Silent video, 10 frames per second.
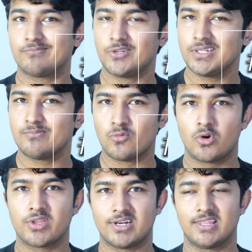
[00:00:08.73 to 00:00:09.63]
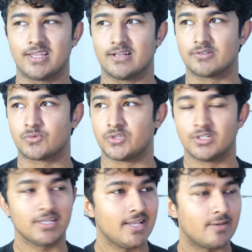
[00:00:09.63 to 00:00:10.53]
Really, more than anything else, when you're
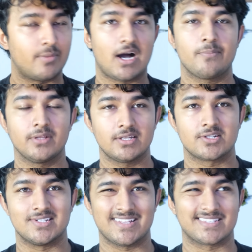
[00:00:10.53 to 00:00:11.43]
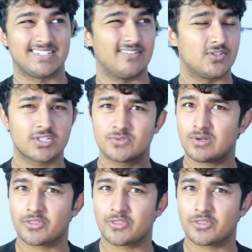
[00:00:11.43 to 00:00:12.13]
looking at a population density of just around